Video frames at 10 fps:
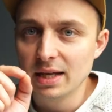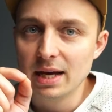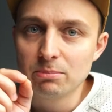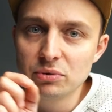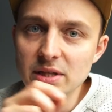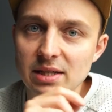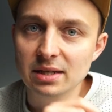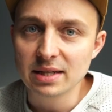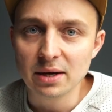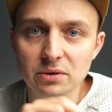that preset
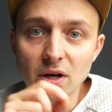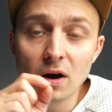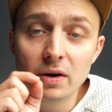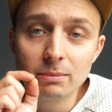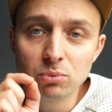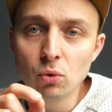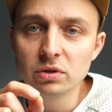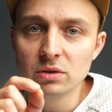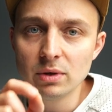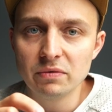sales are an
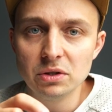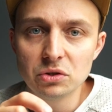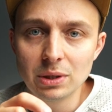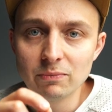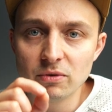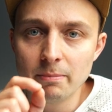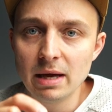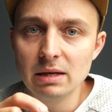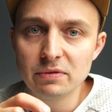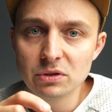important revenue stream for
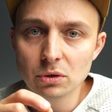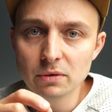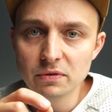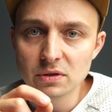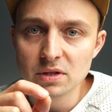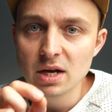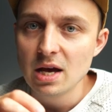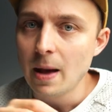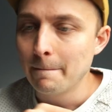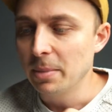many photographers.
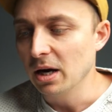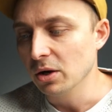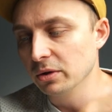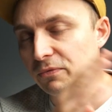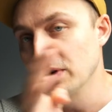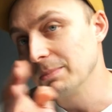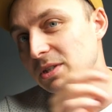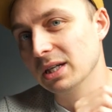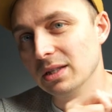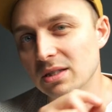But on the flip
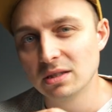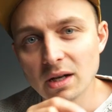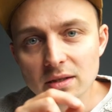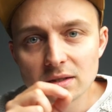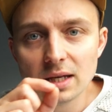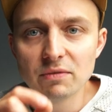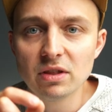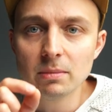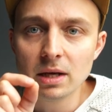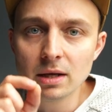side, this does give
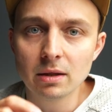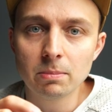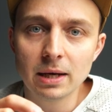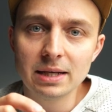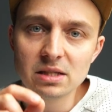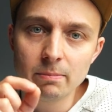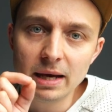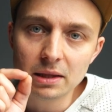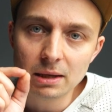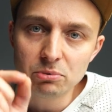them another place to
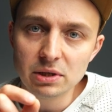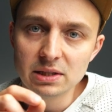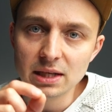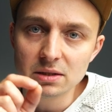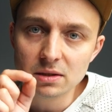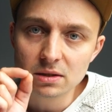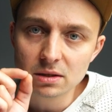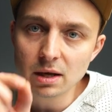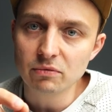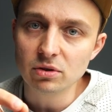make their presets
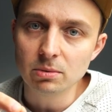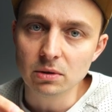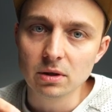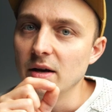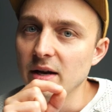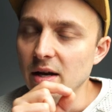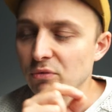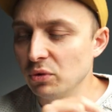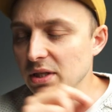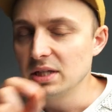discoverable. And I've
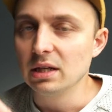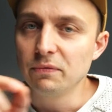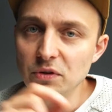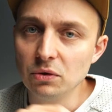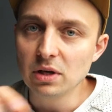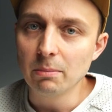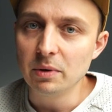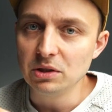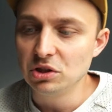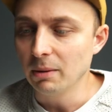already seen a few
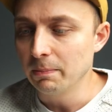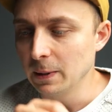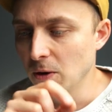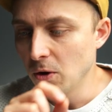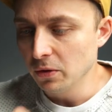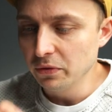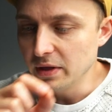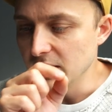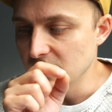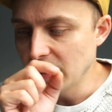companies jumping on
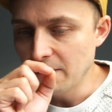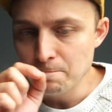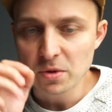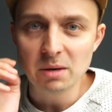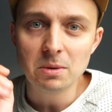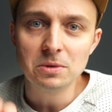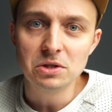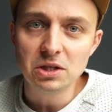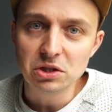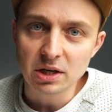this. Now, I'm a
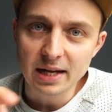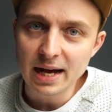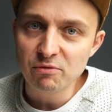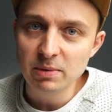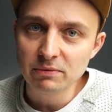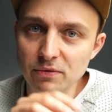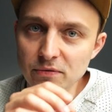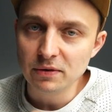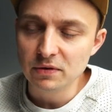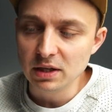musician and I have been for
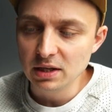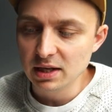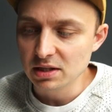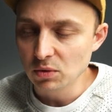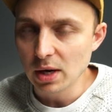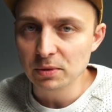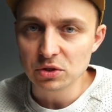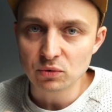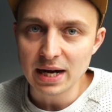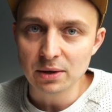15 years. So I was
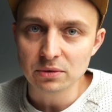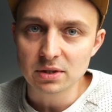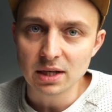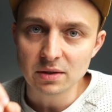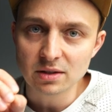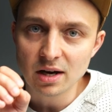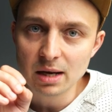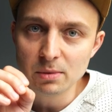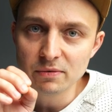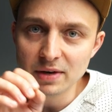around at the
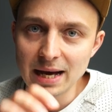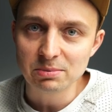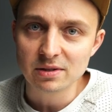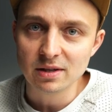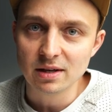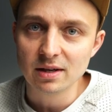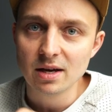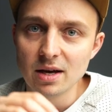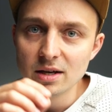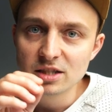time of Napster,
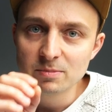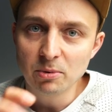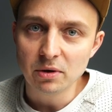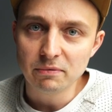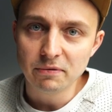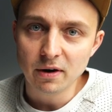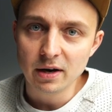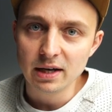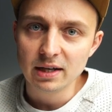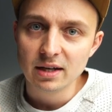
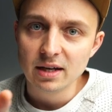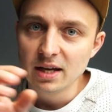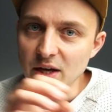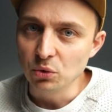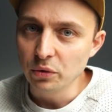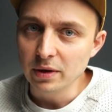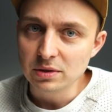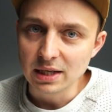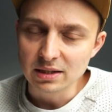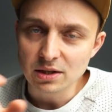Spotify, and all
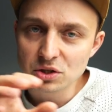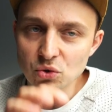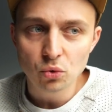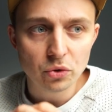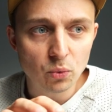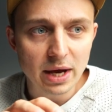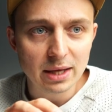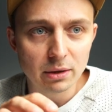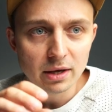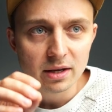those things. I saw the
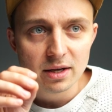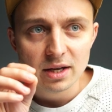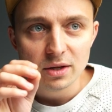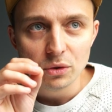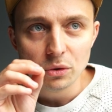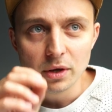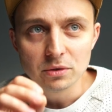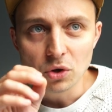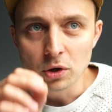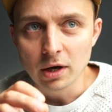way that
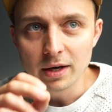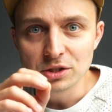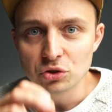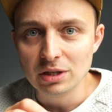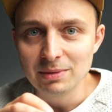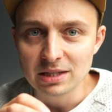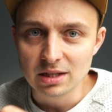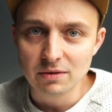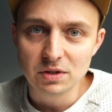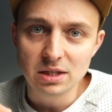those online streaming
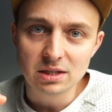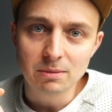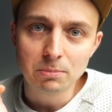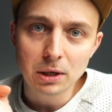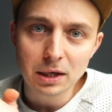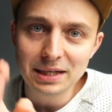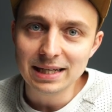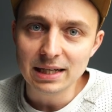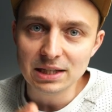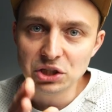services
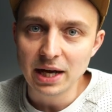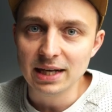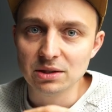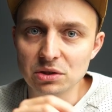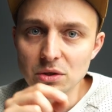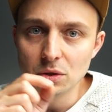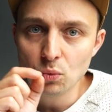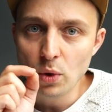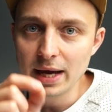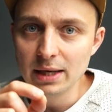completely changed the
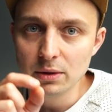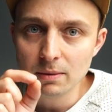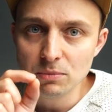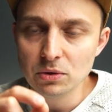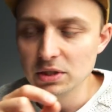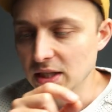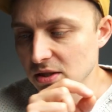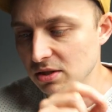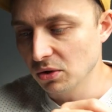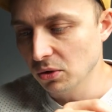way that music
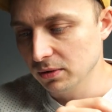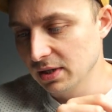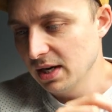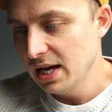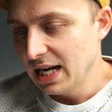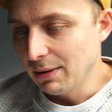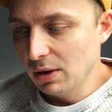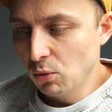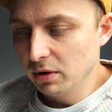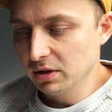is sold. Now I
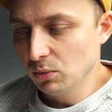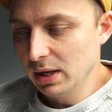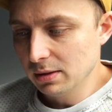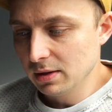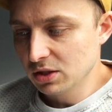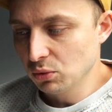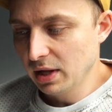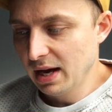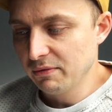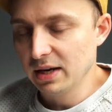wonder whether this will
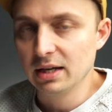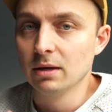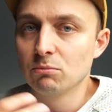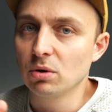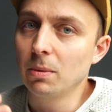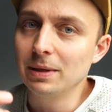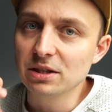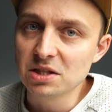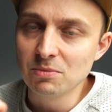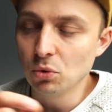have probably a
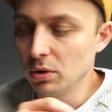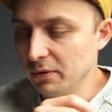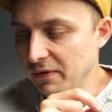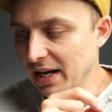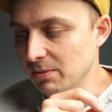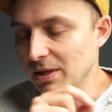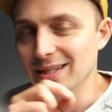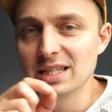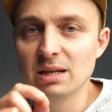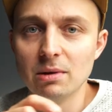smaller effect, but a
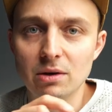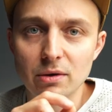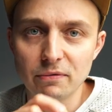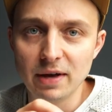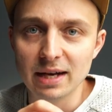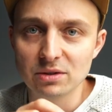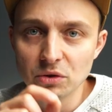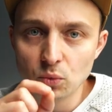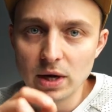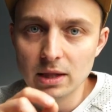similar effect on
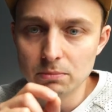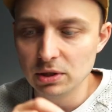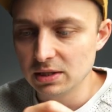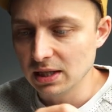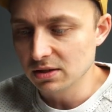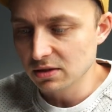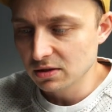the way that presets are